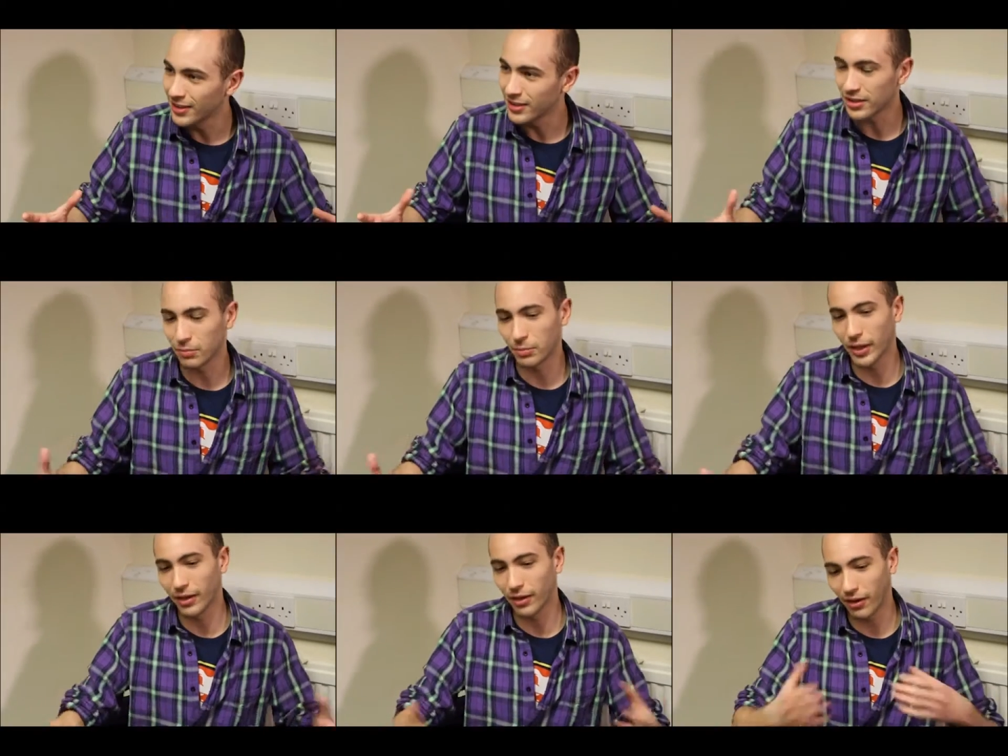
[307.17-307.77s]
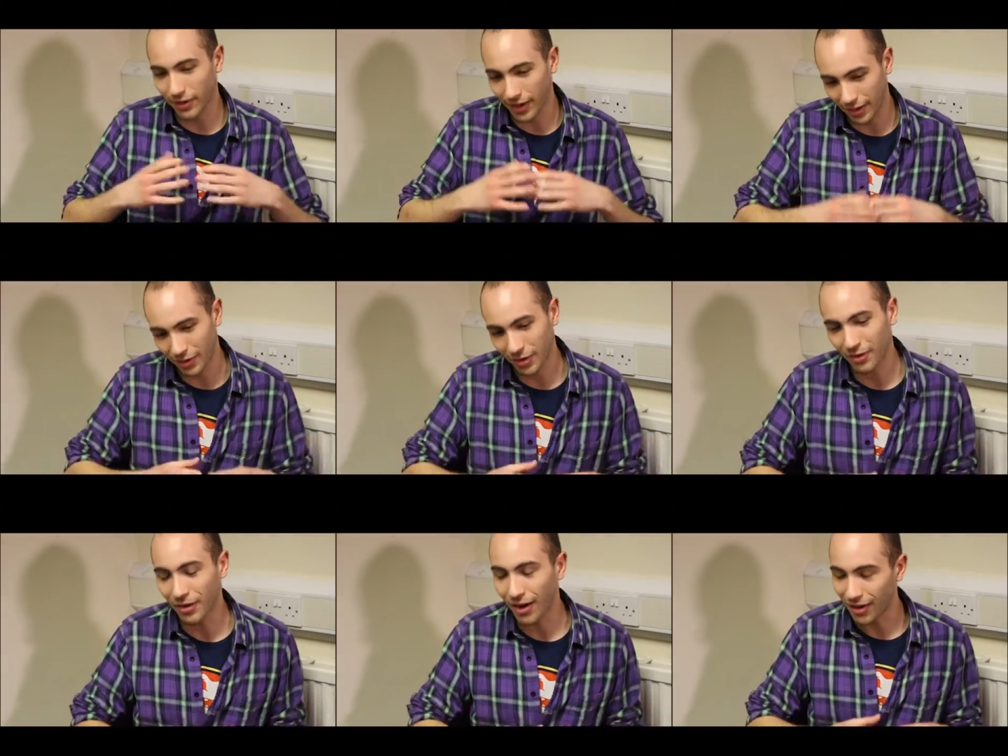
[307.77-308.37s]
to being like, okay,
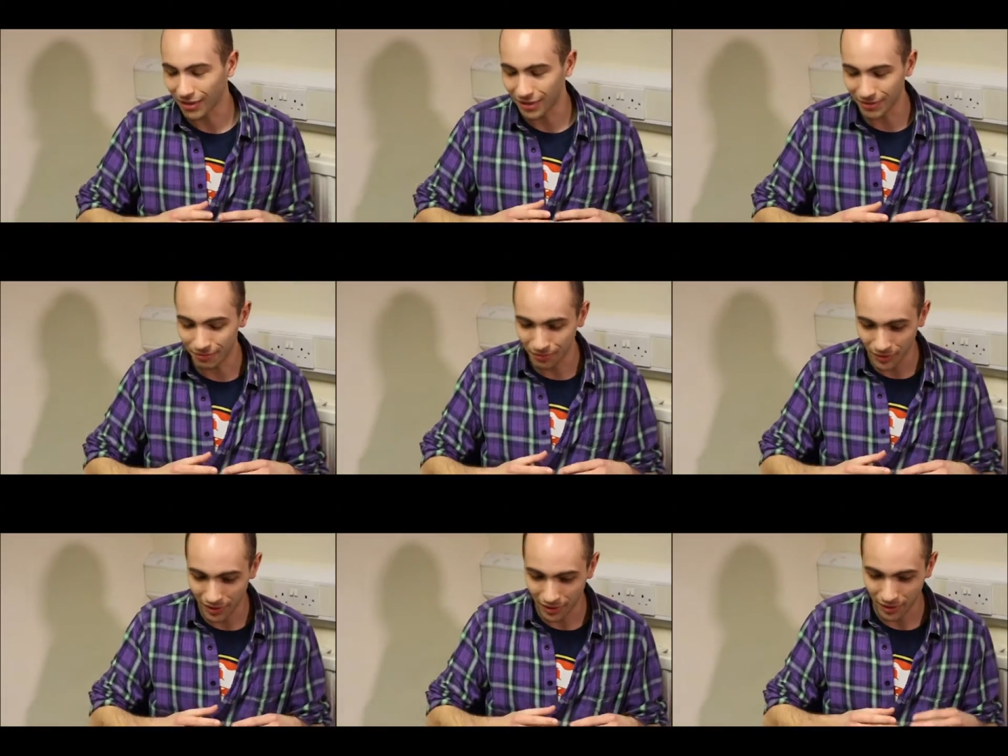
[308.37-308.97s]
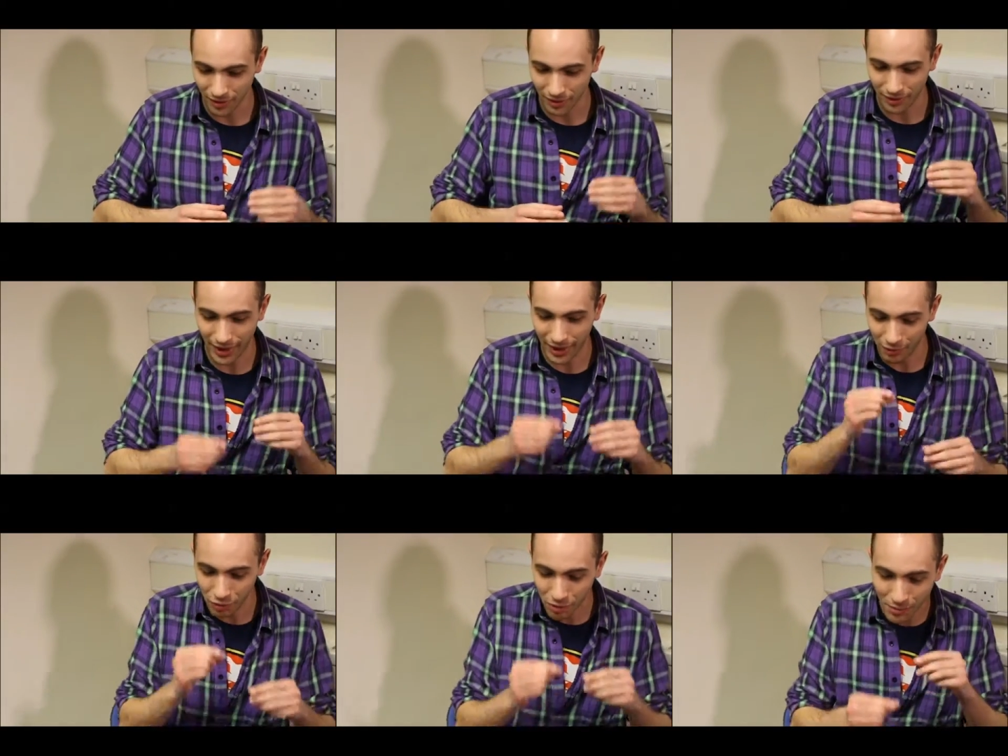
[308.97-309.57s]
no, I'm going to
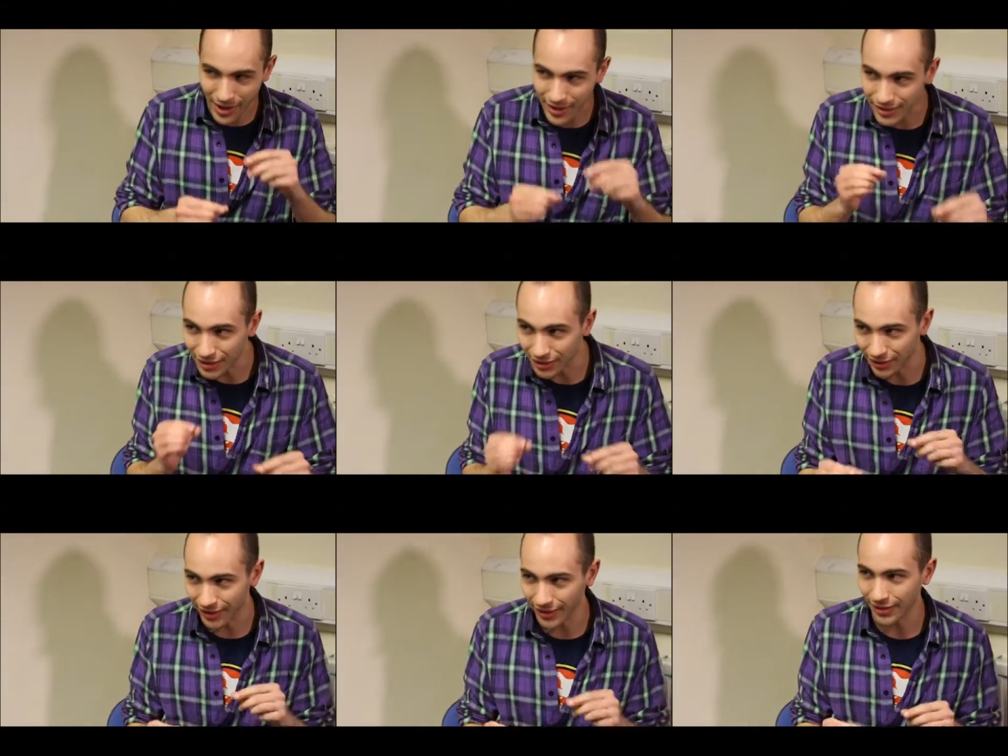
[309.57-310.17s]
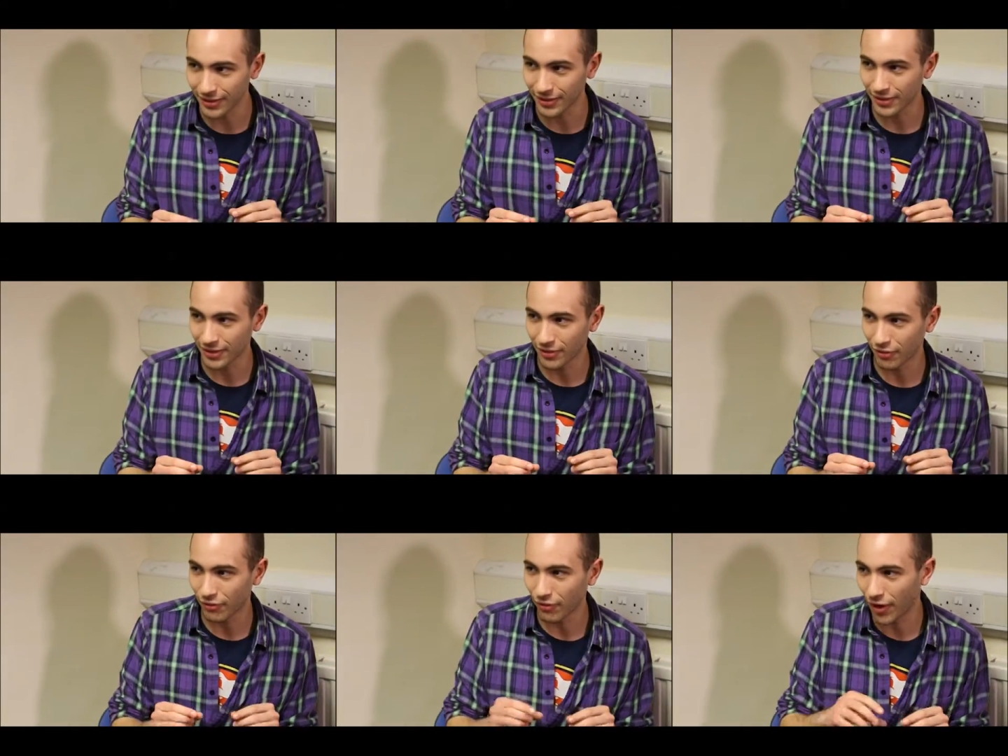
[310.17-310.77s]
incrementally
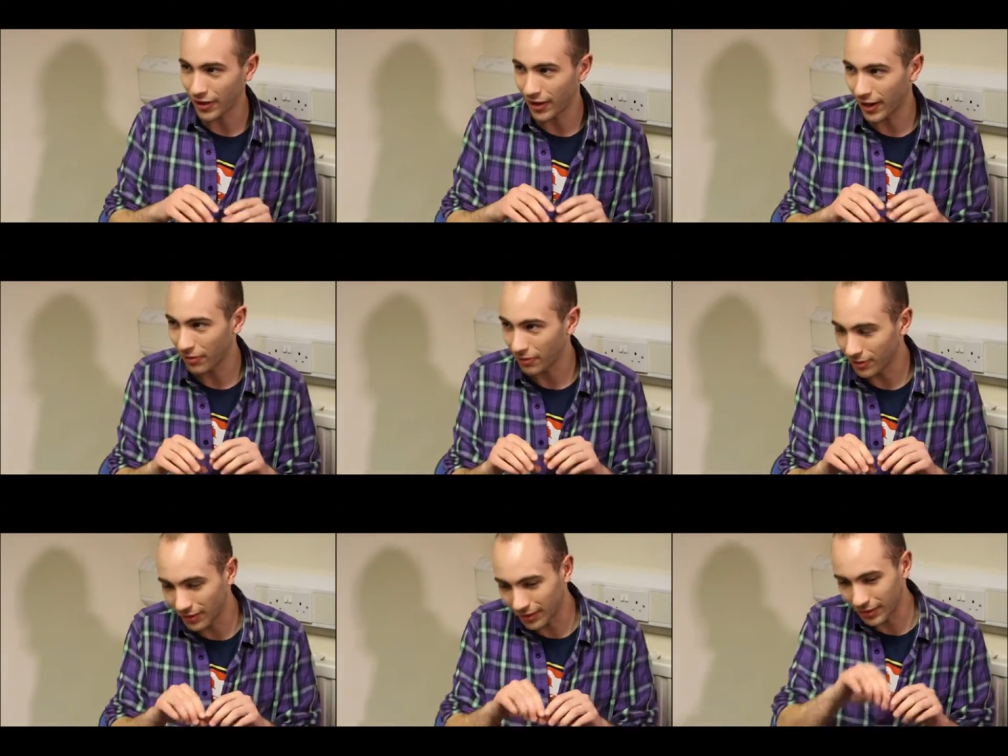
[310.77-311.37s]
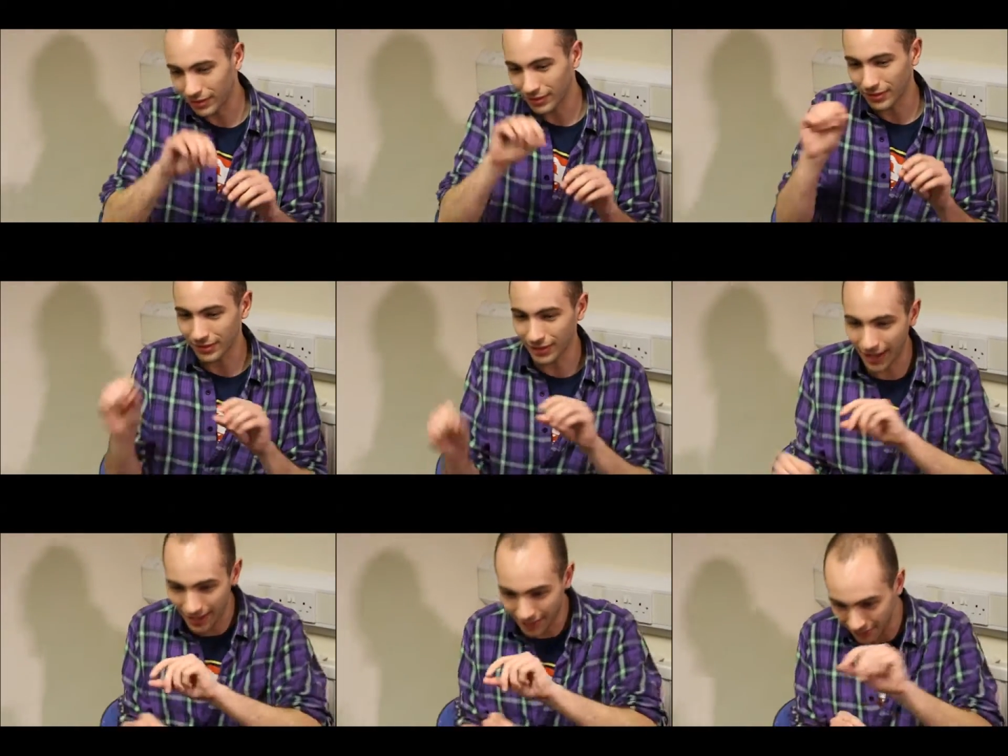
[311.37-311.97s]
find out little
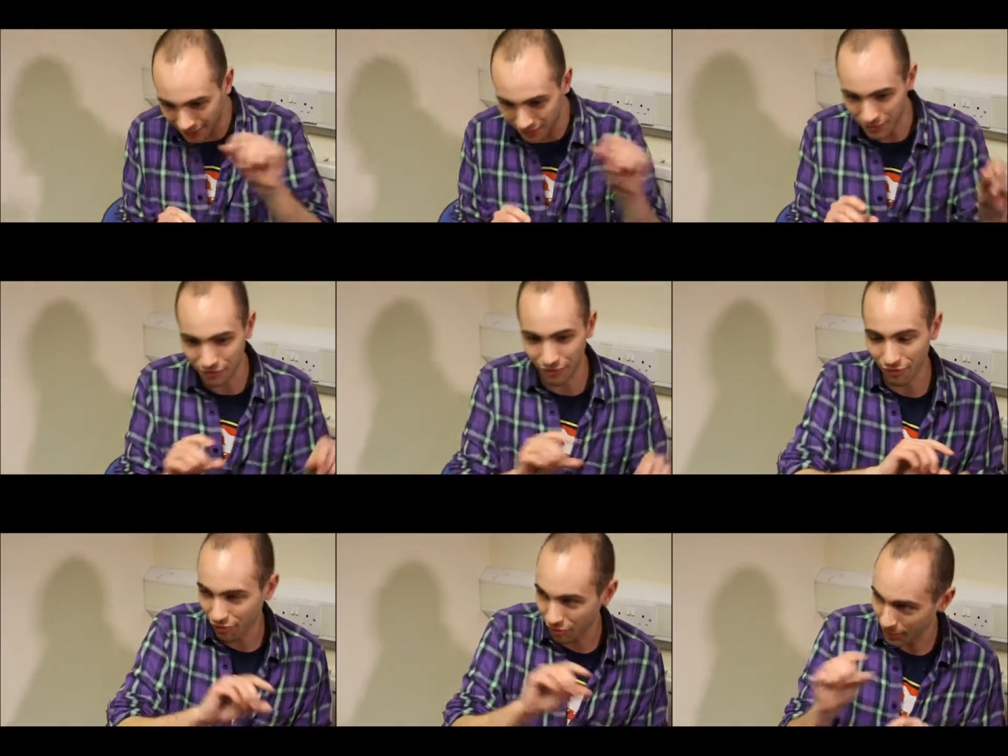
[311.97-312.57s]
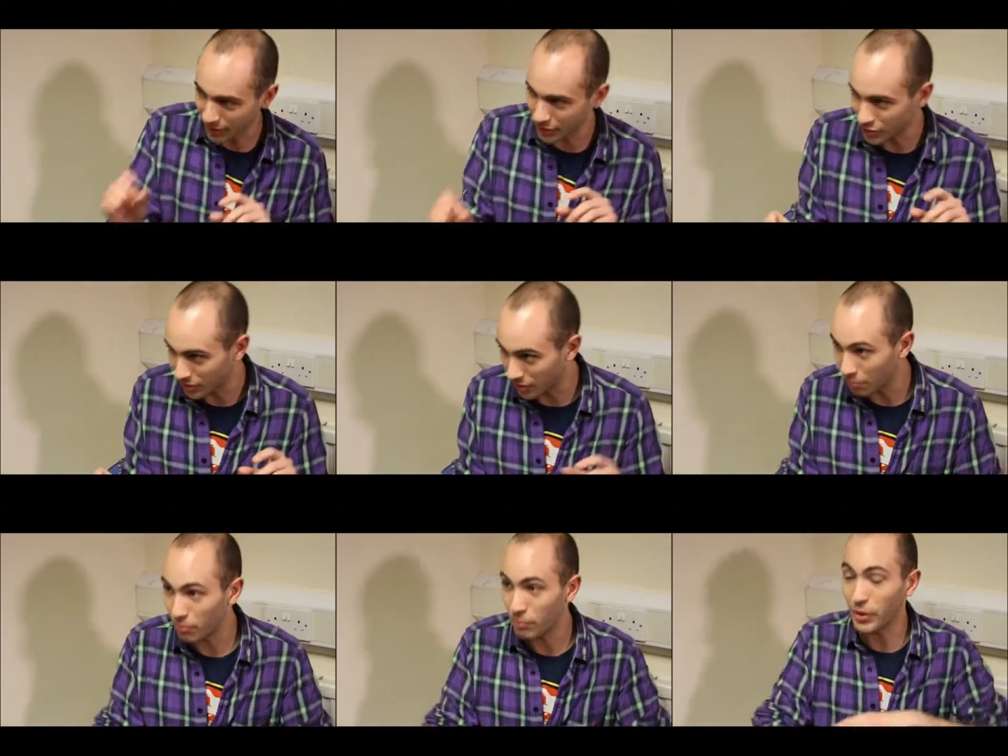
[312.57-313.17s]
layers of information
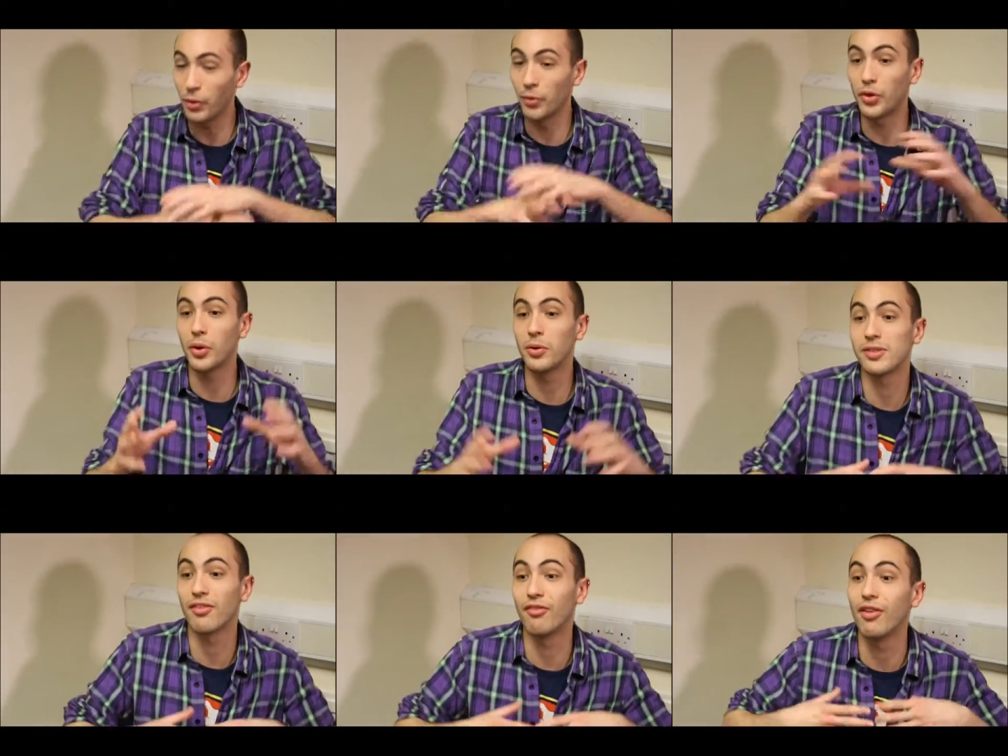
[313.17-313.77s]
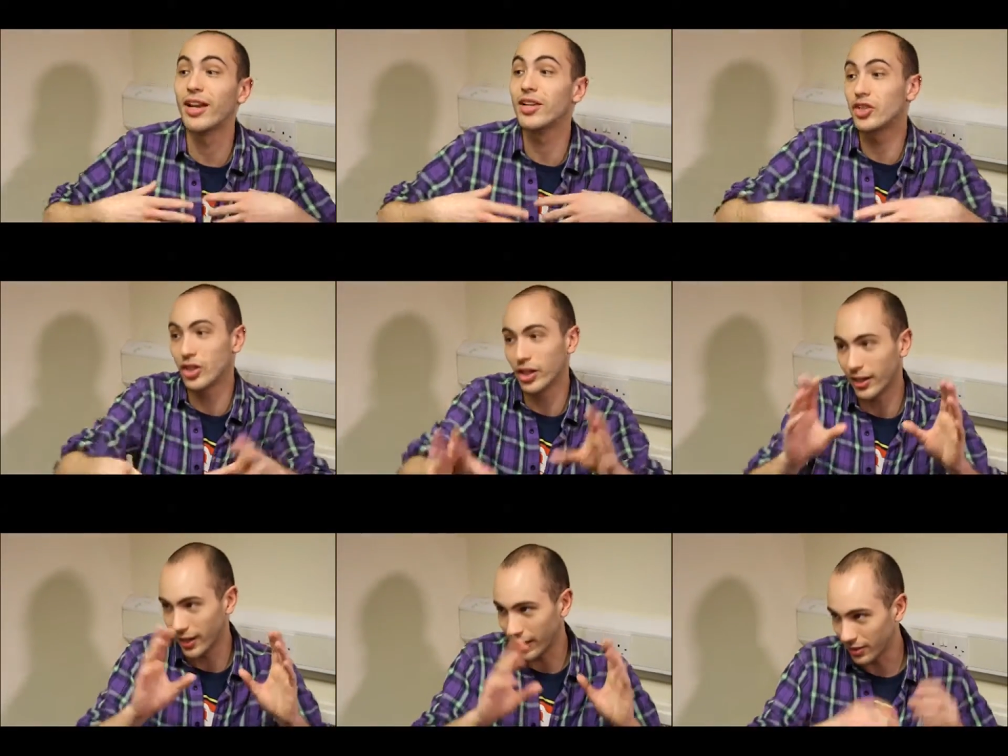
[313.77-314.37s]
and build those
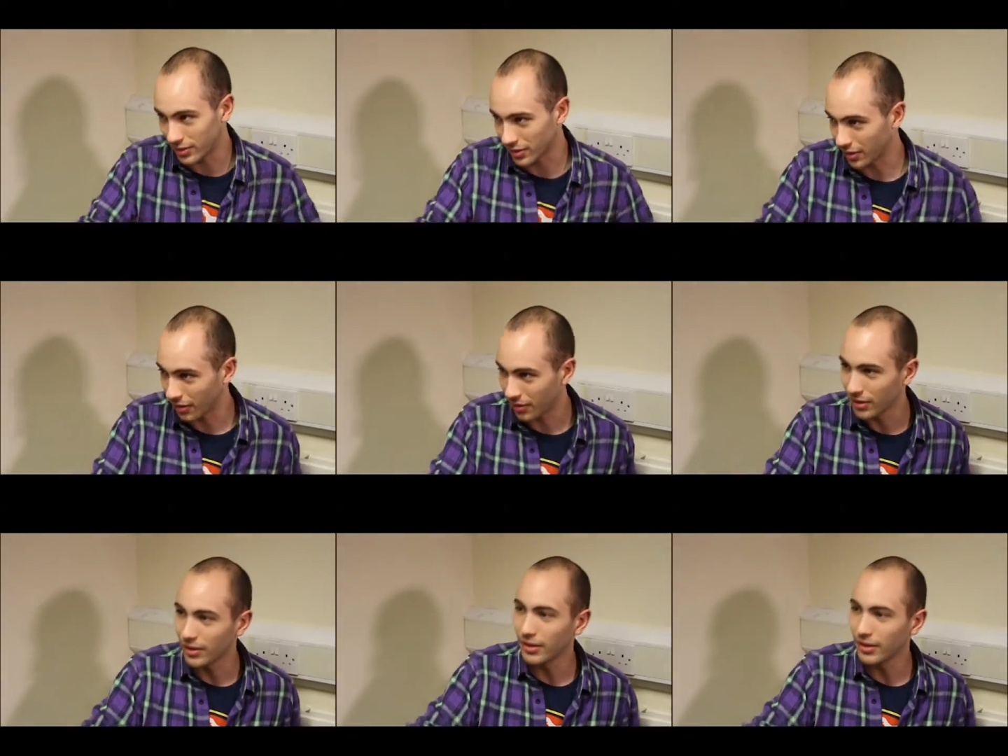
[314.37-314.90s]
eventually into